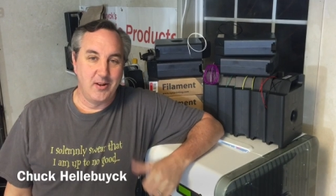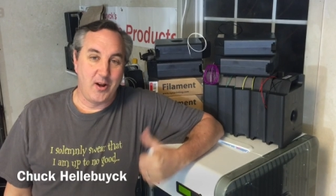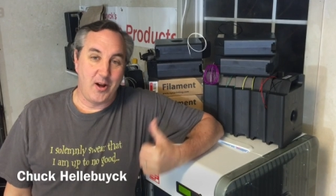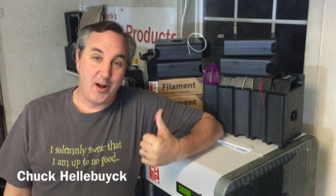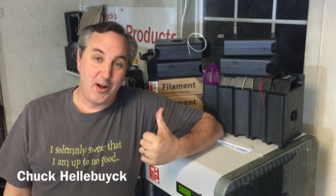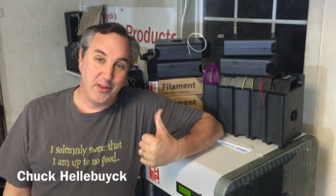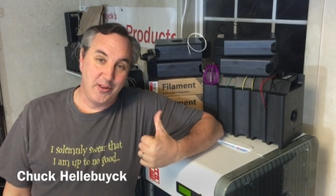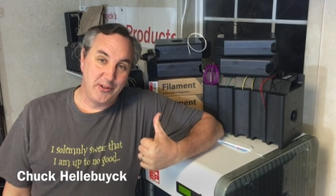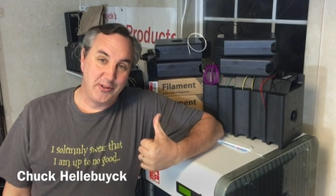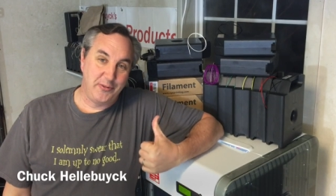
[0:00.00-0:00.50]

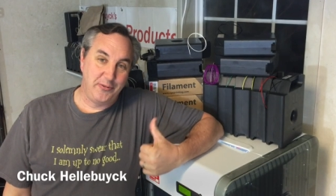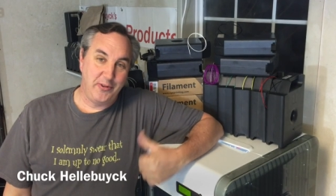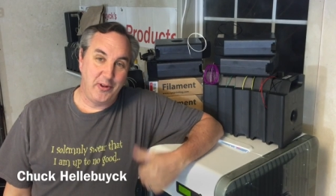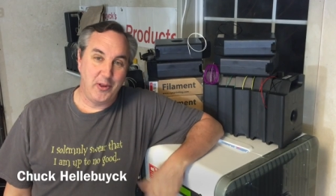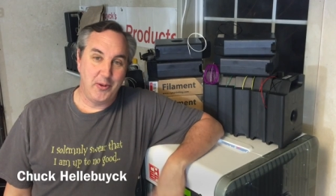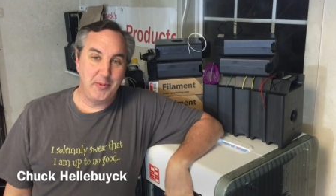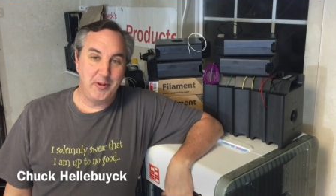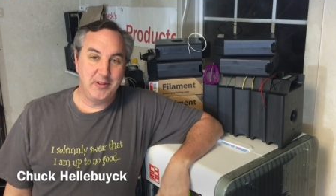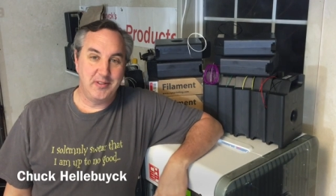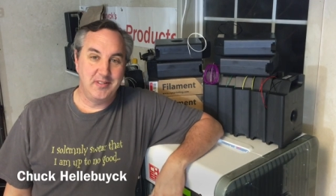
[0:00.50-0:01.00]
all this
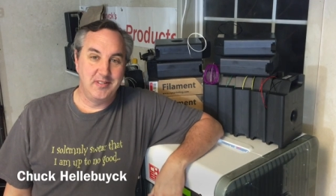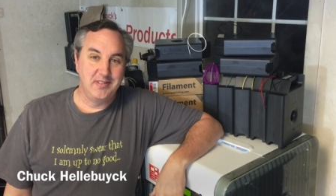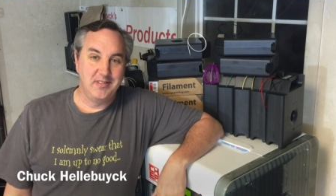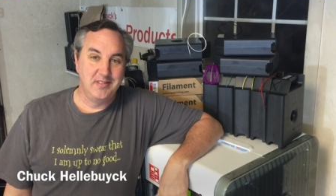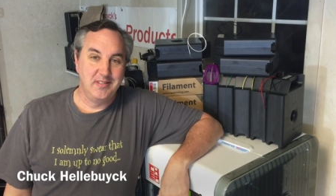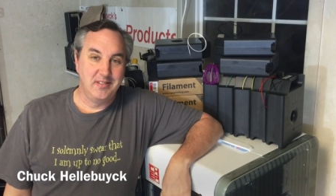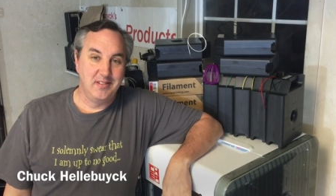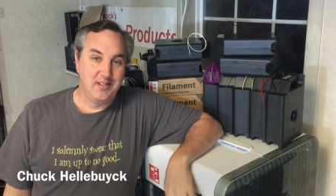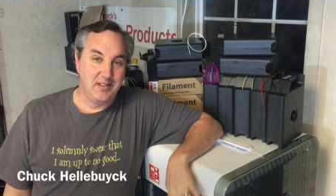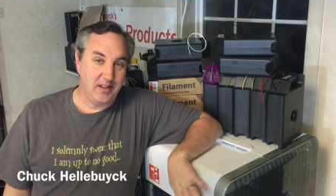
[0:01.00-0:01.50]
filament,
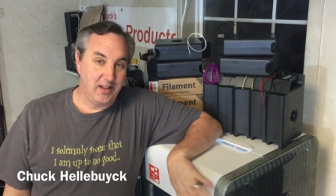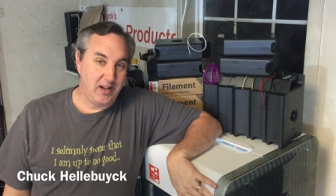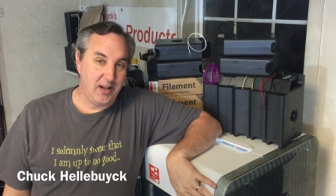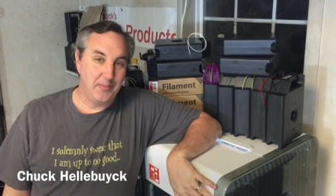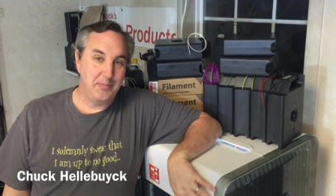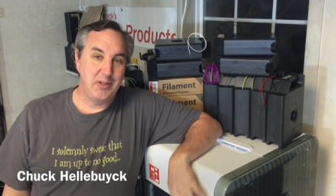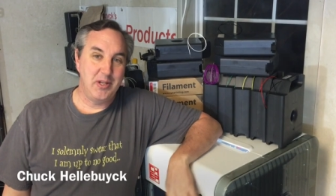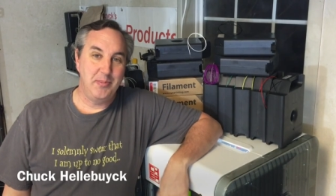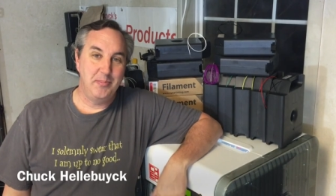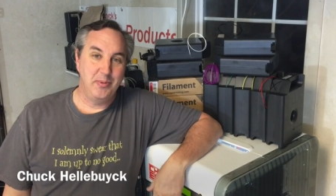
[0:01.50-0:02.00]
an
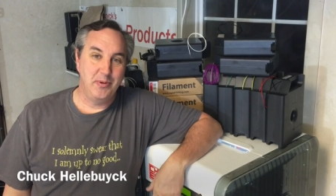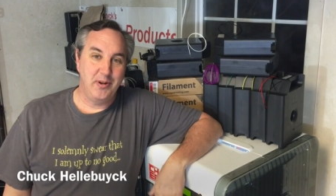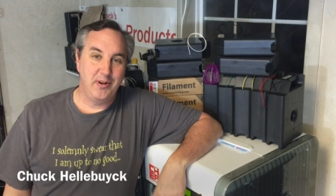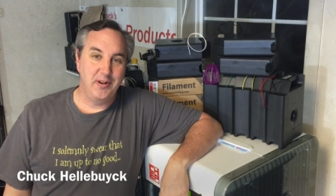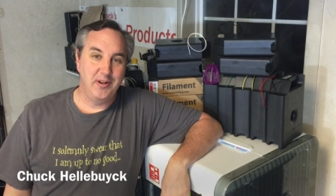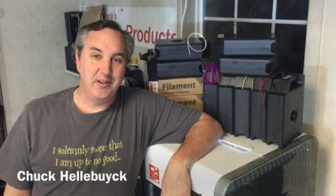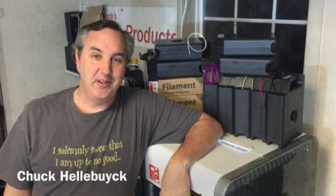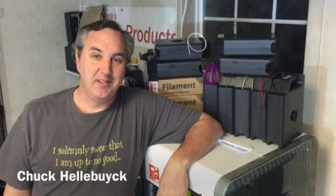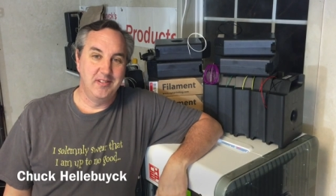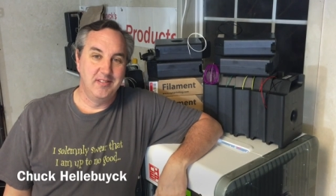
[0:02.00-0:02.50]
empty
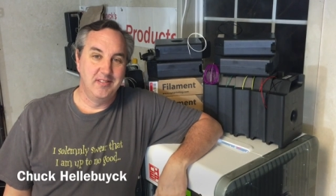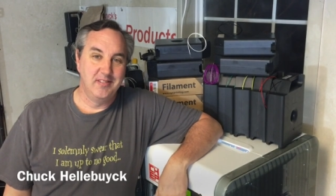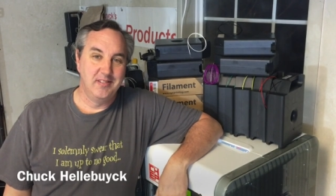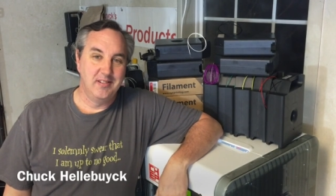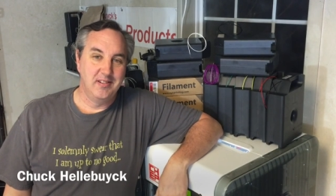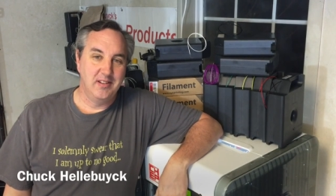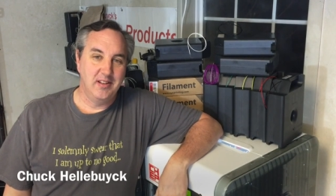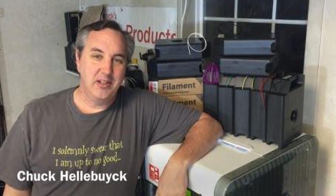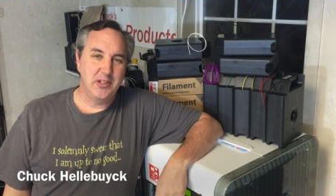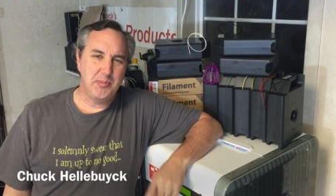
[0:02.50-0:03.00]
printer.
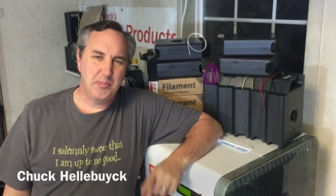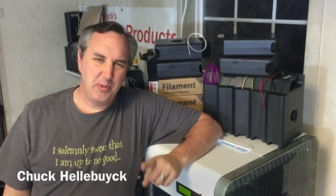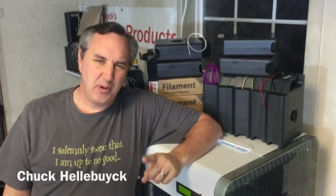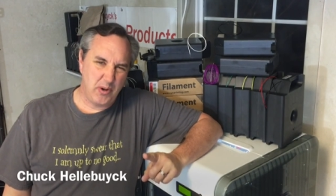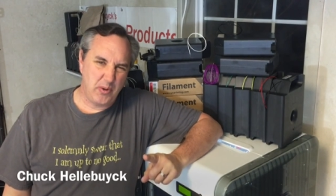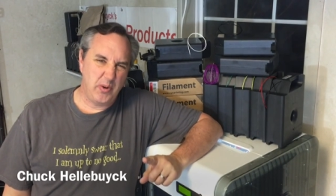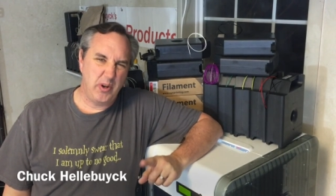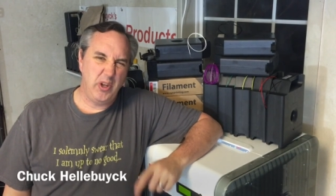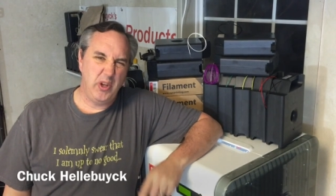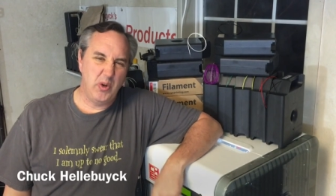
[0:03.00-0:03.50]
Let's
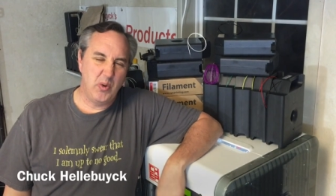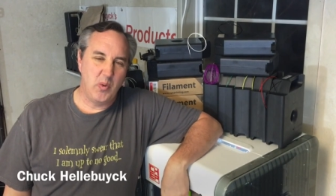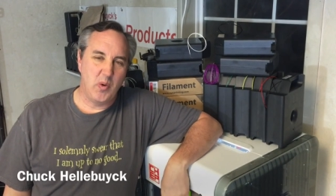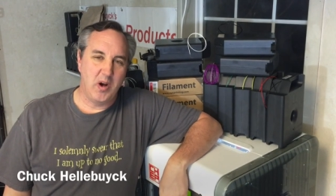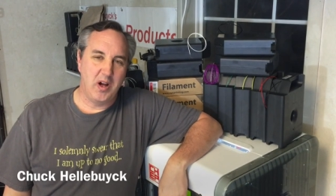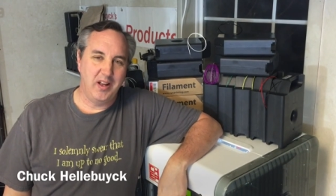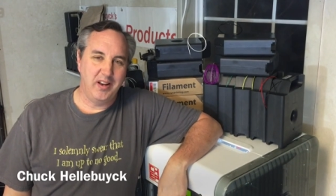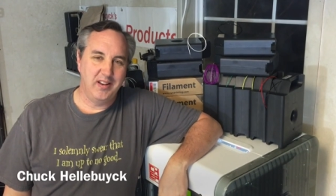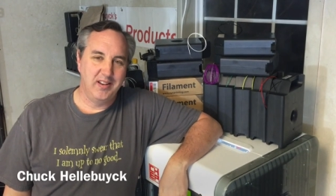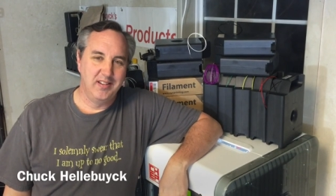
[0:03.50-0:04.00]
print what you
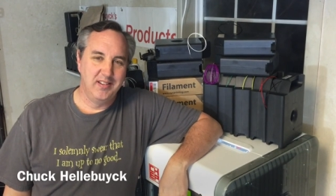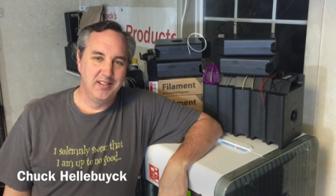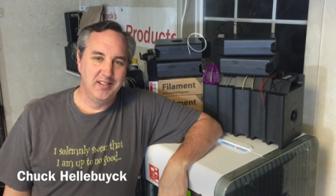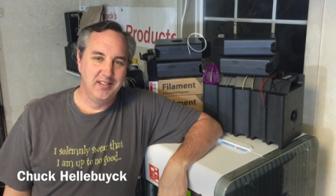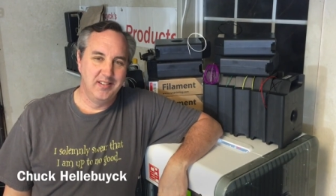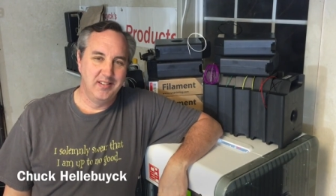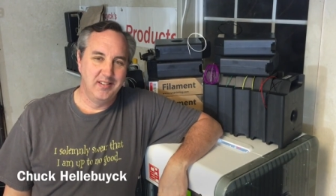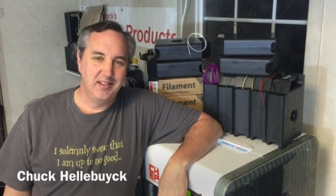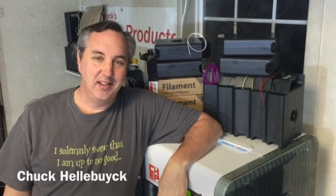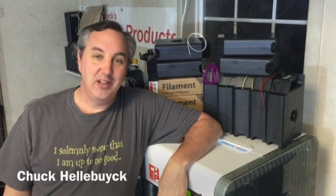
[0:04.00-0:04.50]
want.
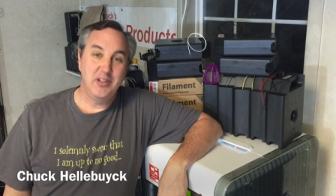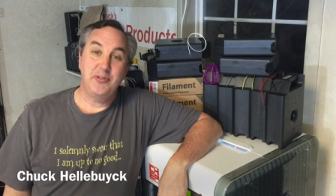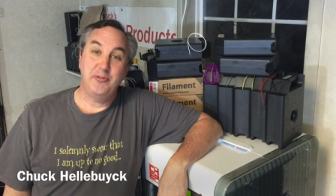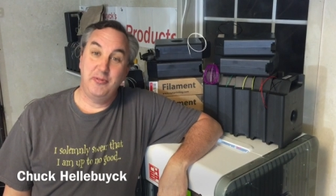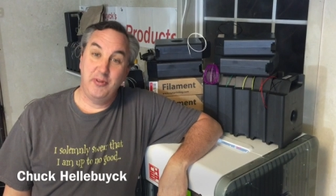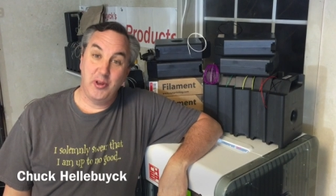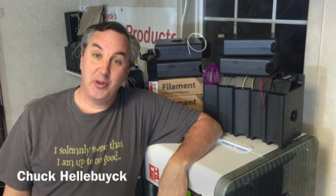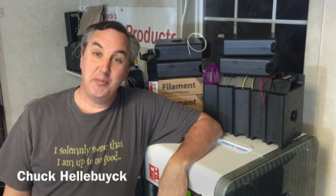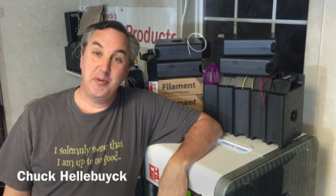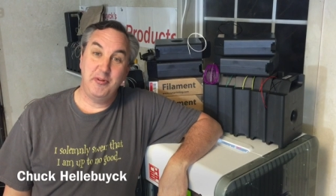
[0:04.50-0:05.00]
It's
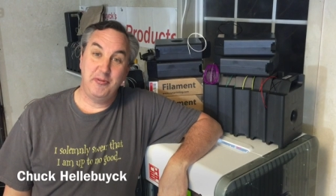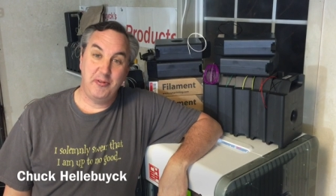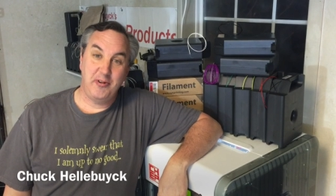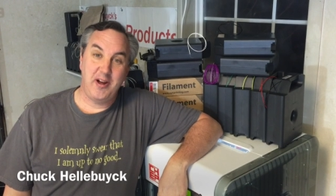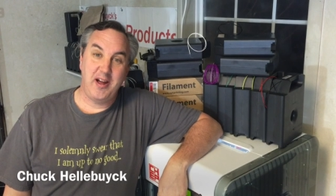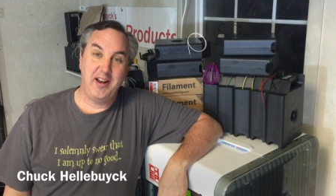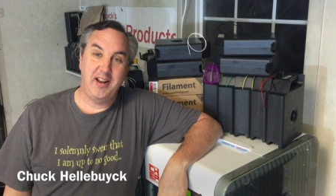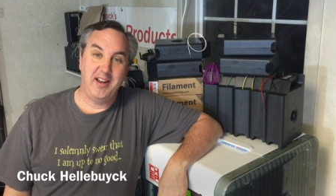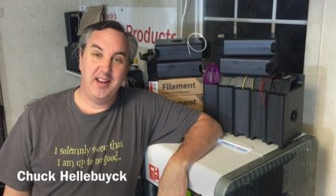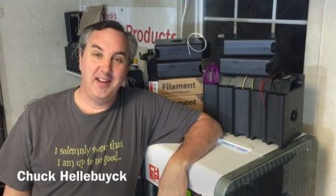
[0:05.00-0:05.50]
Filament
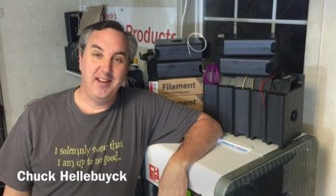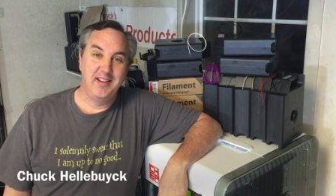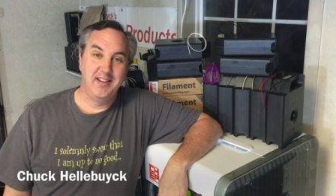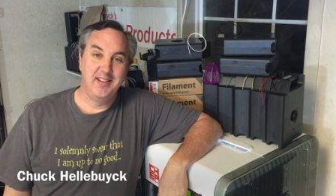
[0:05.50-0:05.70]
Friday.